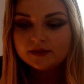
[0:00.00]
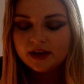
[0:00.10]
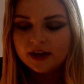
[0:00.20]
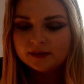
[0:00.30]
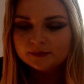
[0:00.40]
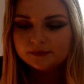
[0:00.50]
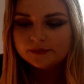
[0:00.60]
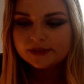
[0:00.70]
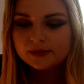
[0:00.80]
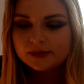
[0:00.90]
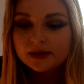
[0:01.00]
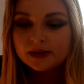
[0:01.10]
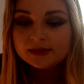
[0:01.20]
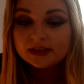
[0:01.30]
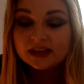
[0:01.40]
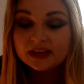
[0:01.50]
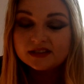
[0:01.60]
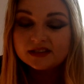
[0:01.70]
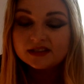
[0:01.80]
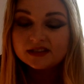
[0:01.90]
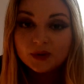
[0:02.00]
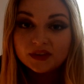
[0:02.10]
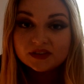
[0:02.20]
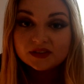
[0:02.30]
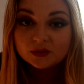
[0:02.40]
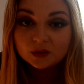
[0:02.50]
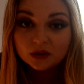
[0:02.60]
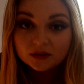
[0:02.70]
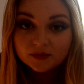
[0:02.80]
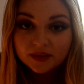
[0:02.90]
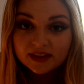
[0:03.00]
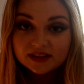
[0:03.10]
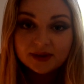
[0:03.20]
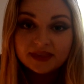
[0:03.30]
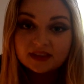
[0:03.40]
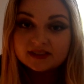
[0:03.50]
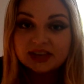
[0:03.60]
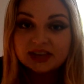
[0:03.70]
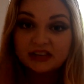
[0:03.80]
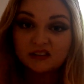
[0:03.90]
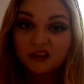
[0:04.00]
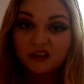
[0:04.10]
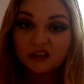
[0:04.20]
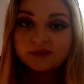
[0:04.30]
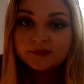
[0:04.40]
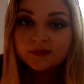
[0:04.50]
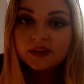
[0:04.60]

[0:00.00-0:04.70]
Um, sometimes it gets hard with school, and that's why things take longer.